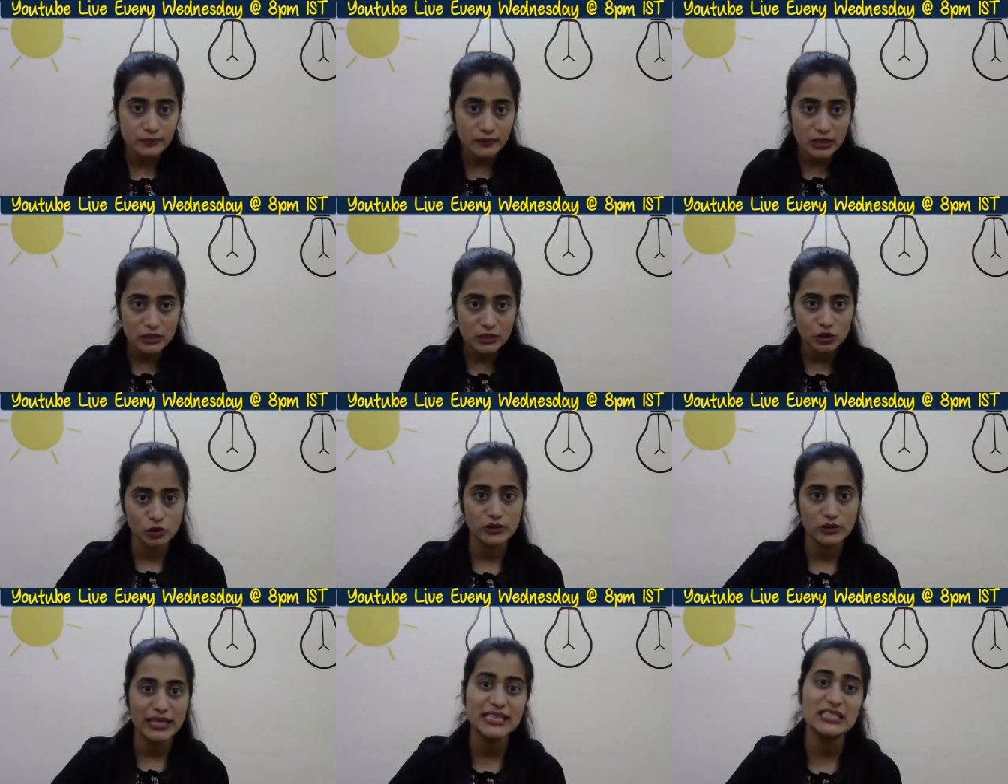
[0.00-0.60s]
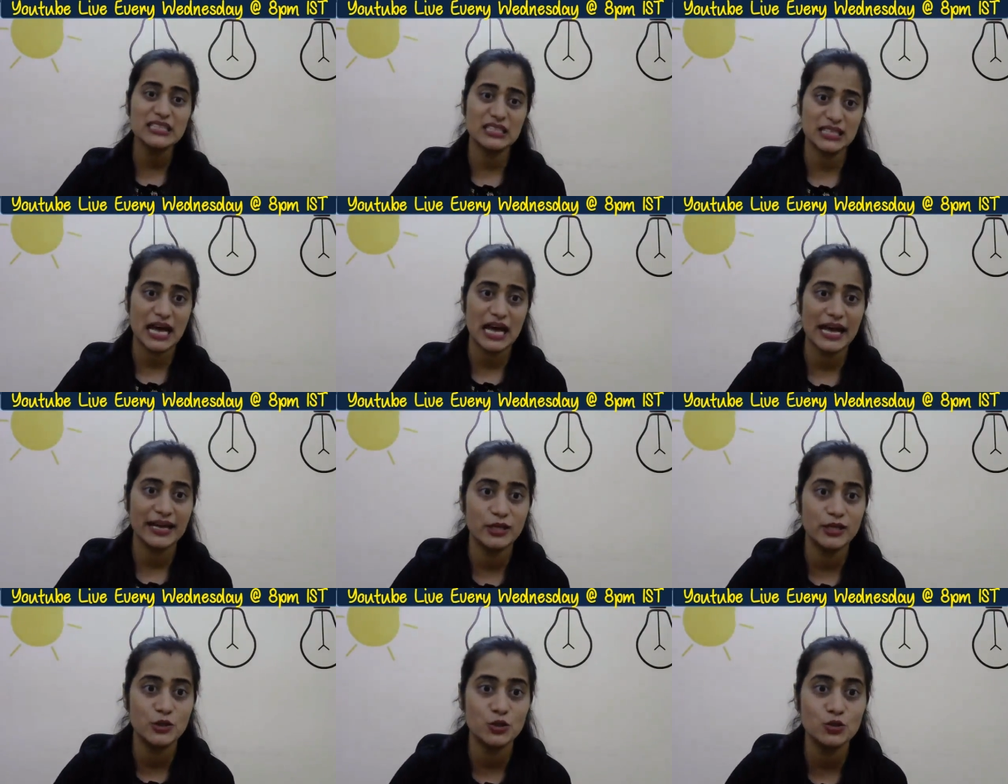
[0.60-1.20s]
So yes,
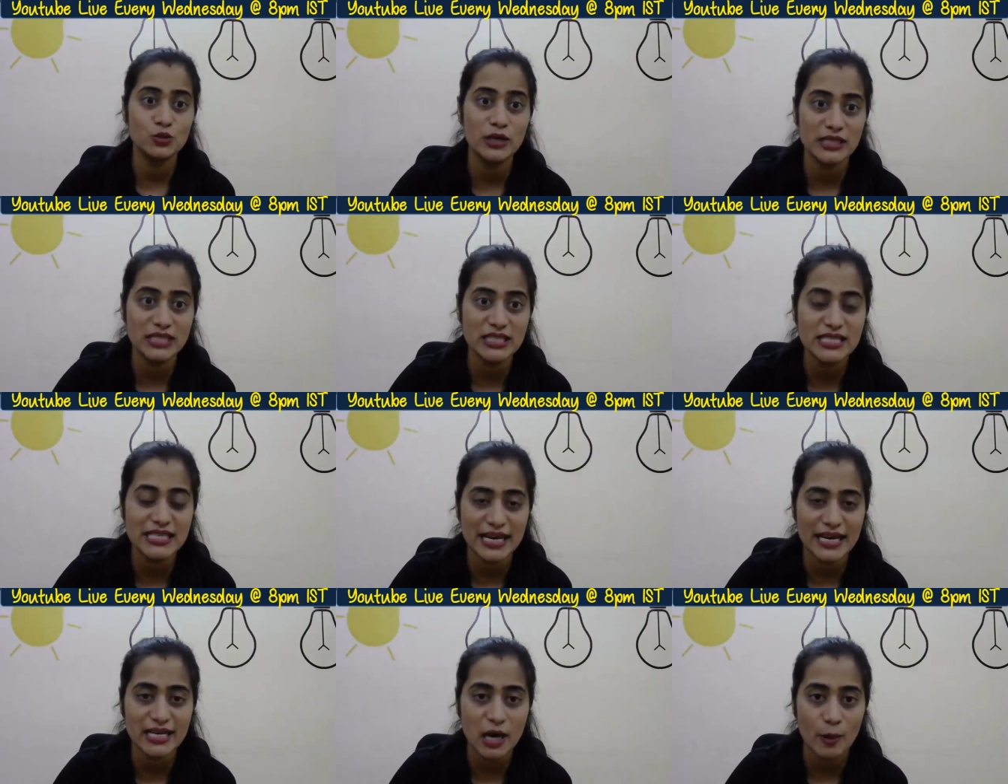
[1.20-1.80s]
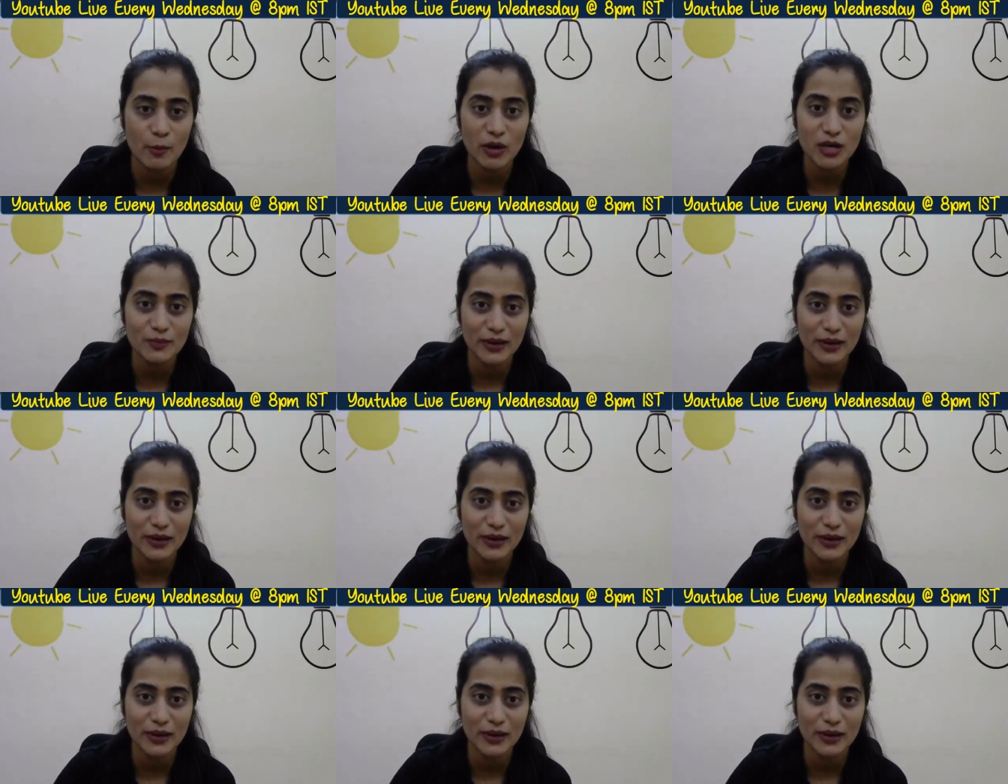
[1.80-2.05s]
I do understand, Amak,